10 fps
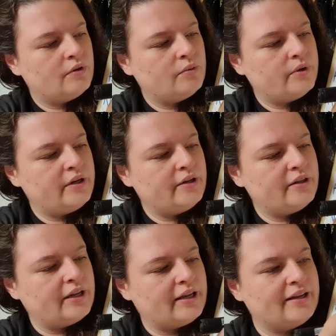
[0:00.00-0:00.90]
What do you
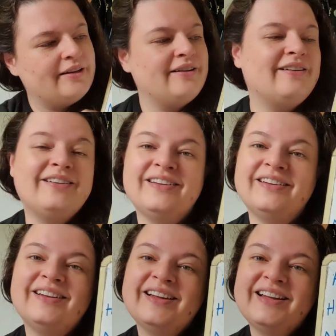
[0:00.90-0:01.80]
think?
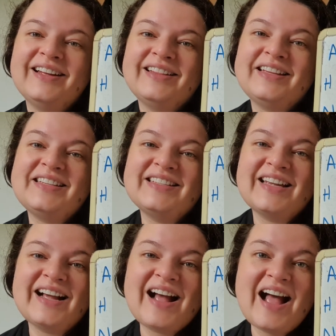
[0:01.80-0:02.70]
This is
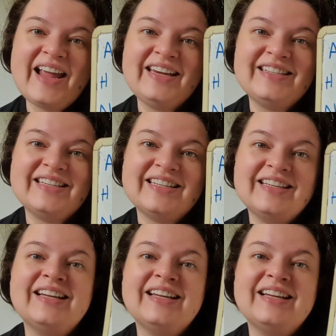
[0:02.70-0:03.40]
a kite.